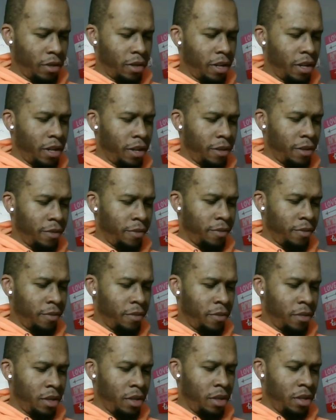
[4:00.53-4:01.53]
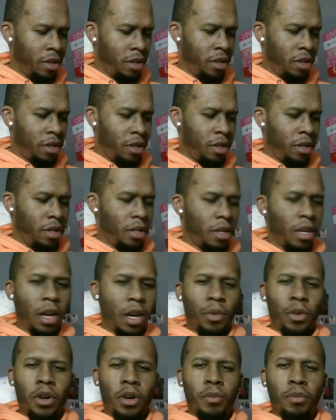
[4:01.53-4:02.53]
Okay. Now we're
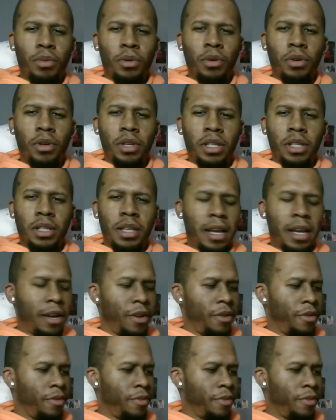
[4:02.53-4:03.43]
gonna pull this out.